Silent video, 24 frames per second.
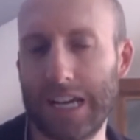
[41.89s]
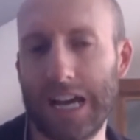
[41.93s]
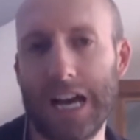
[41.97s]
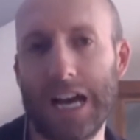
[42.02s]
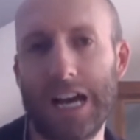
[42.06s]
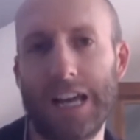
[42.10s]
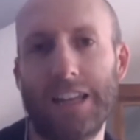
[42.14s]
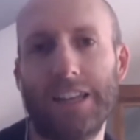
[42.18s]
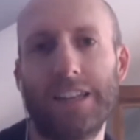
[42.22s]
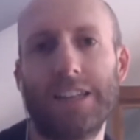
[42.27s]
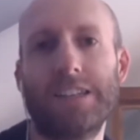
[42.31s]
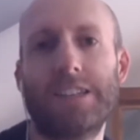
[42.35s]

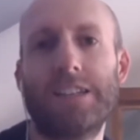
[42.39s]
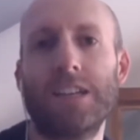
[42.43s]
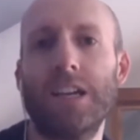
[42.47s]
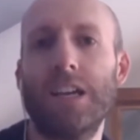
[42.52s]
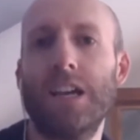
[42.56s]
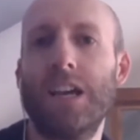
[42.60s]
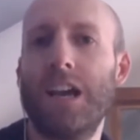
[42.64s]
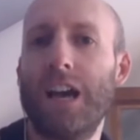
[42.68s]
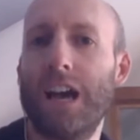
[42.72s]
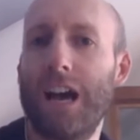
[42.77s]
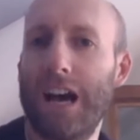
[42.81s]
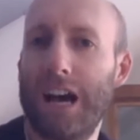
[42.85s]
And
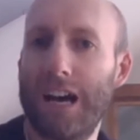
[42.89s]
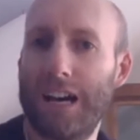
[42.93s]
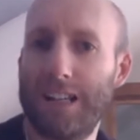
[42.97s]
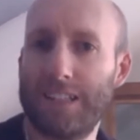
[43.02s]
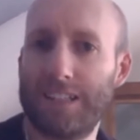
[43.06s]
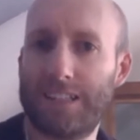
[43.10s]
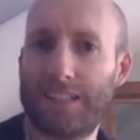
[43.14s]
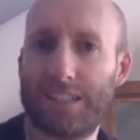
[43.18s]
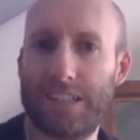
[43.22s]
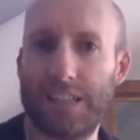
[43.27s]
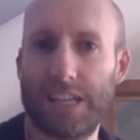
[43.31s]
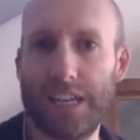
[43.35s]

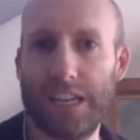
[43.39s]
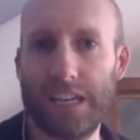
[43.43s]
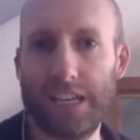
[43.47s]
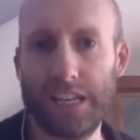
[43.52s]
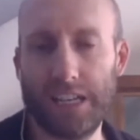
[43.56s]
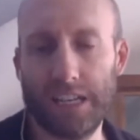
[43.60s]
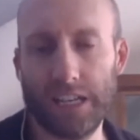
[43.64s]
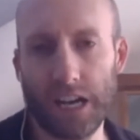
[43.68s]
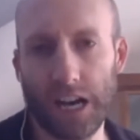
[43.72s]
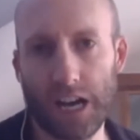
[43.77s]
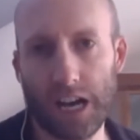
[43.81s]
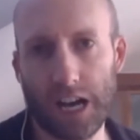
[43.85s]
as
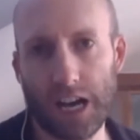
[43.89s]
the